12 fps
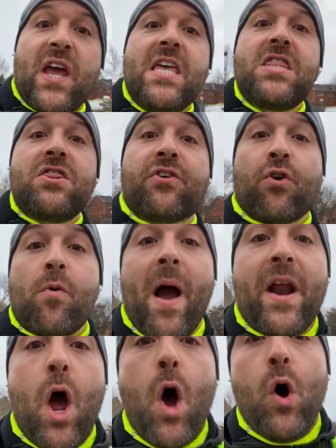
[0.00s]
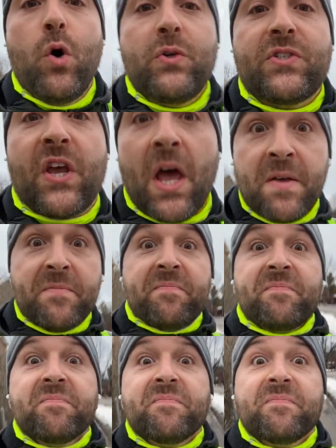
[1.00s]
in through my nose
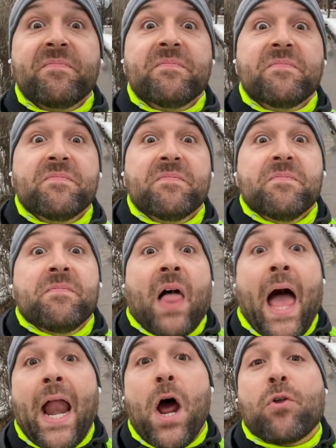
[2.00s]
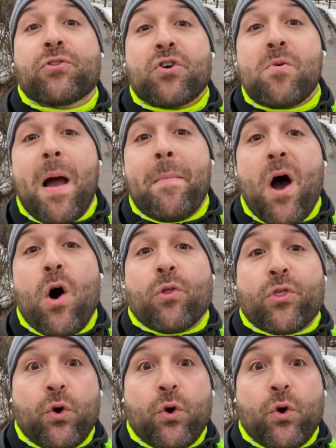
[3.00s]
and out through my mouth.